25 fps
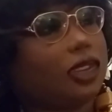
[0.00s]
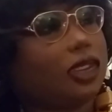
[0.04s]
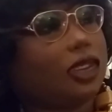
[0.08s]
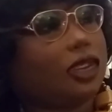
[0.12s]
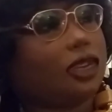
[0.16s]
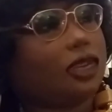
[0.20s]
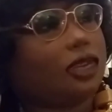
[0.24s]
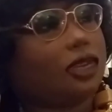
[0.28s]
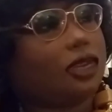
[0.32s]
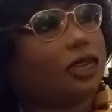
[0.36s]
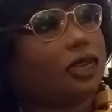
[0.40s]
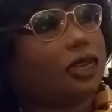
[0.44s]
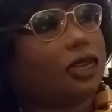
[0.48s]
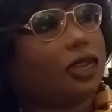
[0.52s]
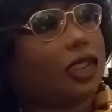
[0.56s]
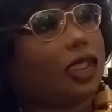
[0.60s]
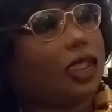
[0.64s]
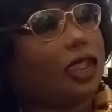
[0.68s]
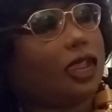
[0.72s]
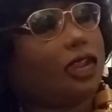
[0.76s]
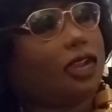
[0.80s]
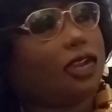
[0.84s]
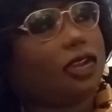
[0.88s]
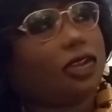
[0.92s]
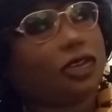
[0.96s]
in
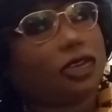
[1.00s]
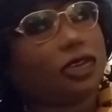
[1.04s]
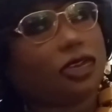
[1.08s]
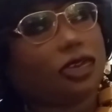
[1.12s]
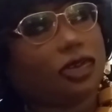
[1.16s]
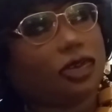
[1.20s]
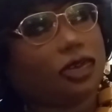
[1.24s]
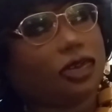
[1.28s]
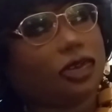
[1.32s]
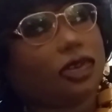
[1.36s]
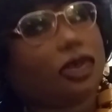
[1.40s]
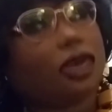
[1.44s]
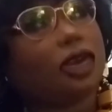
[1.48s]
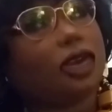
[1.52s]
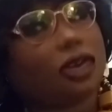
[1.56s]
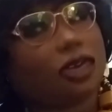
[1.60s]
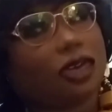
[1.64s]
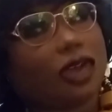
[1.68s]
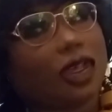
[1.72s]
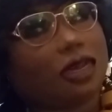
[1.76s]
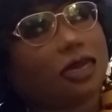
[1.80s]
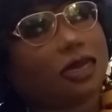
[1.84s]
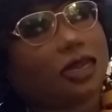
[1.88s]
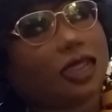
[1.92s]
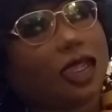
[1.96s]
your
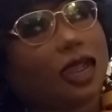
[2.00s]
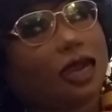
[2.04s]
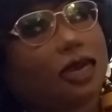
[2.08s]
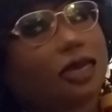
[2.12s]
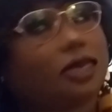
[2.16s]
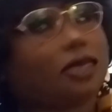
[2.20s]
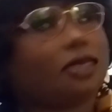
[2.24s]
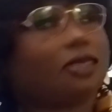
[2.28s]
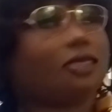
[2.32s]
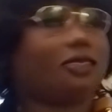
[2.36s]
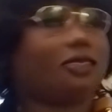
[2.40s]
lifestyle.